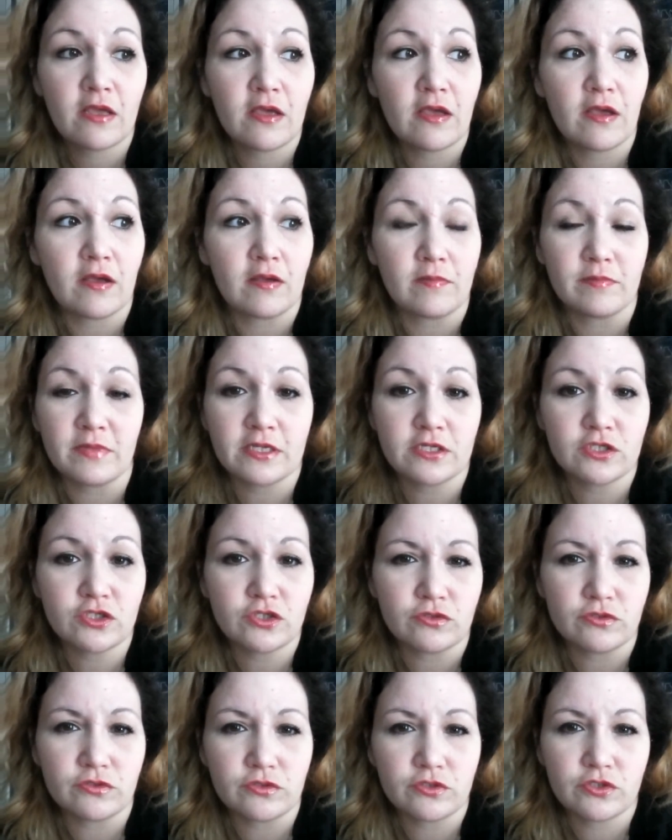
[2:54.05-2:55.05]
like a
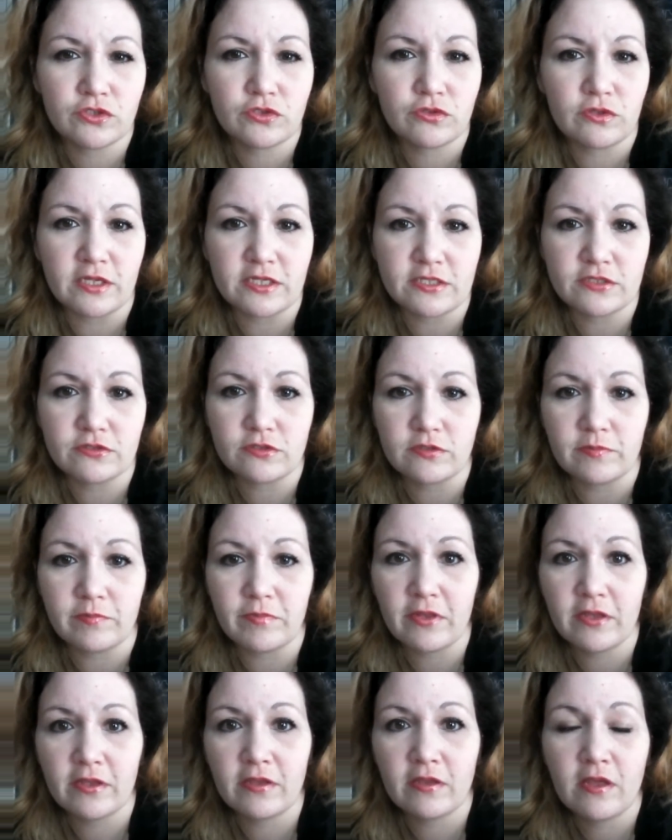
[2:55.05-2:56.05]
shoelace or
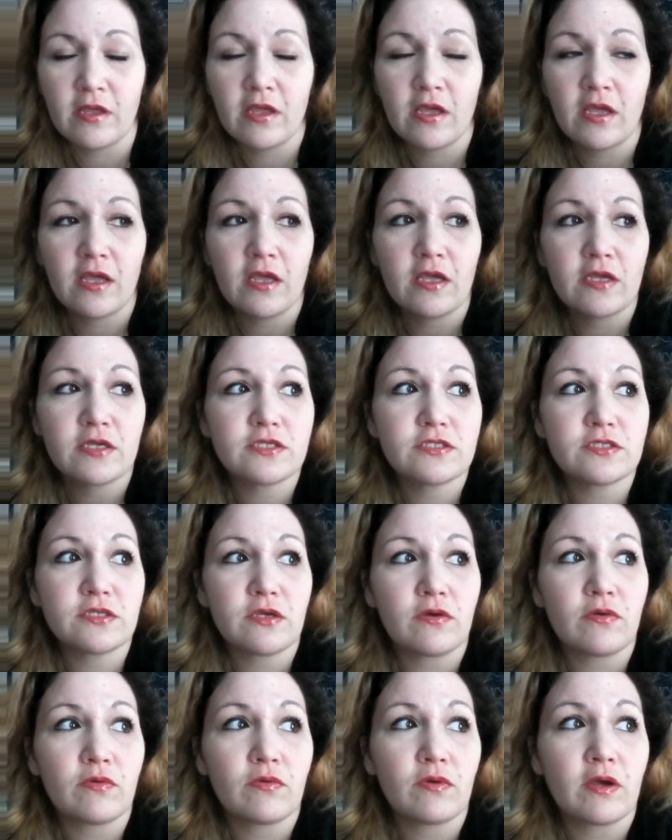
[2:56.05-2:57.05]
something.
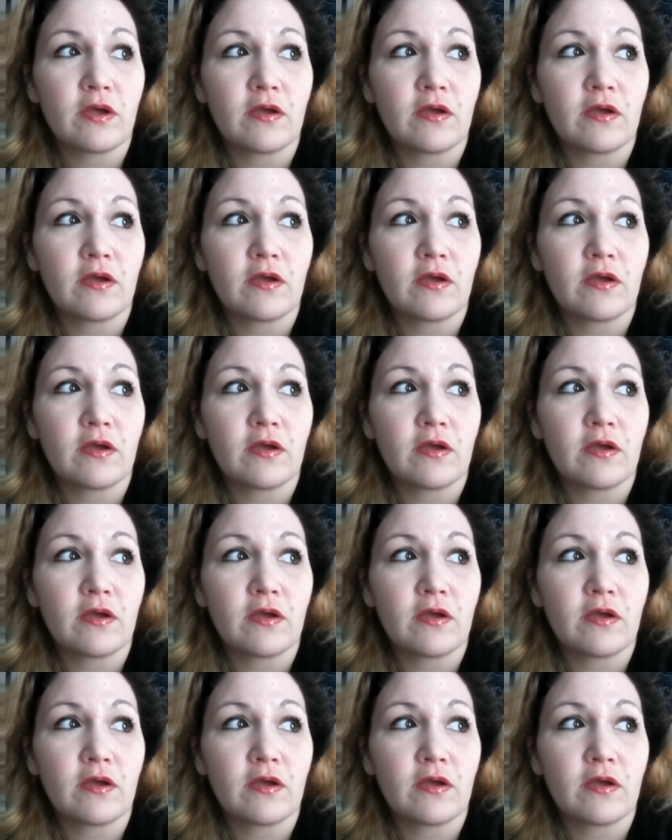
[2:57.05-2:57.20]
So